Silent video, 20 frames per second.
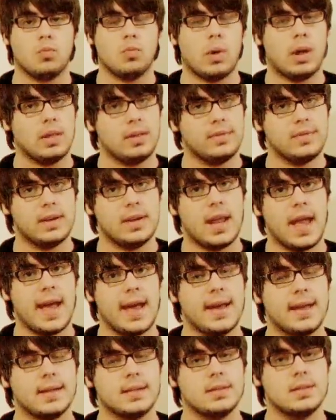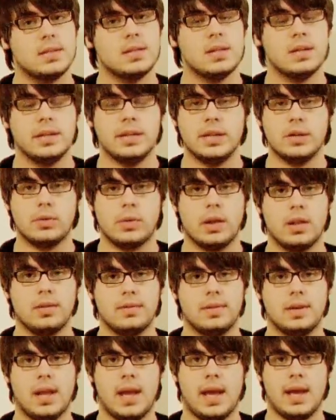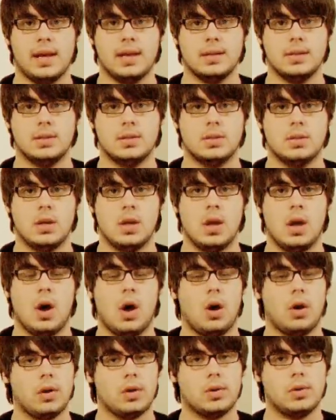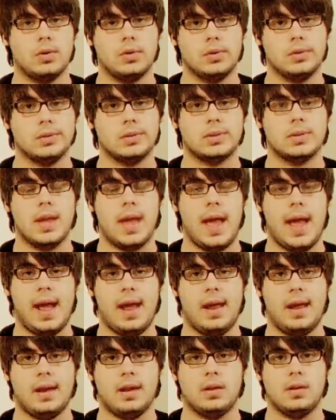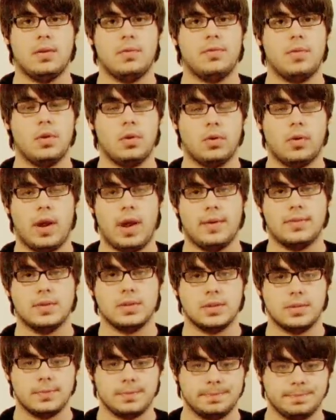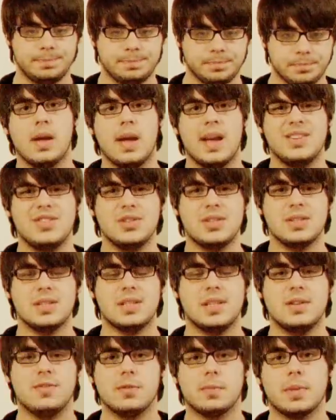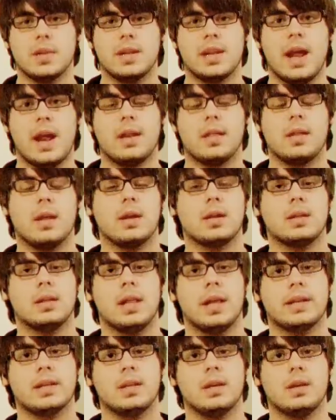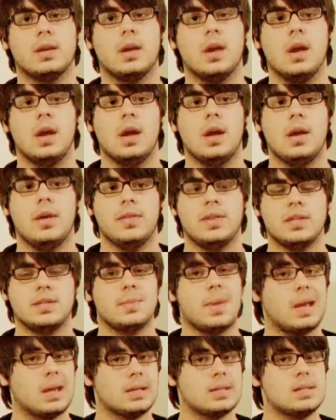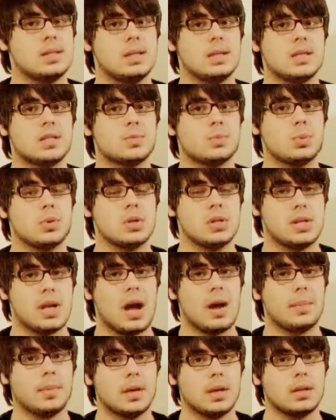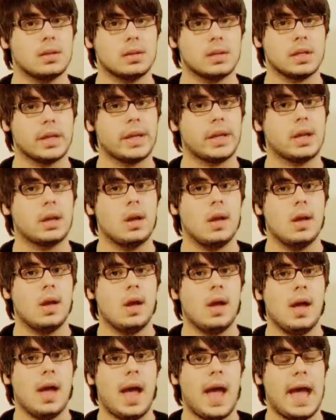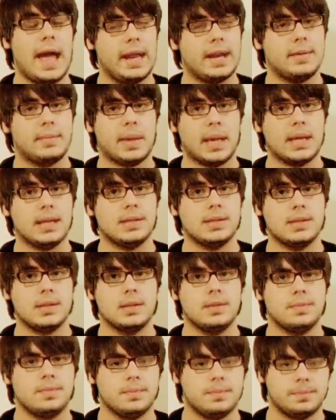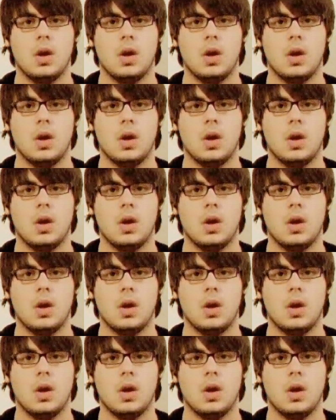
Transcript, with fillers: relevant ads, irrelevant ads, articles, and photographs. As you can see from the data that I collected, this magazine is predominantly ad-based.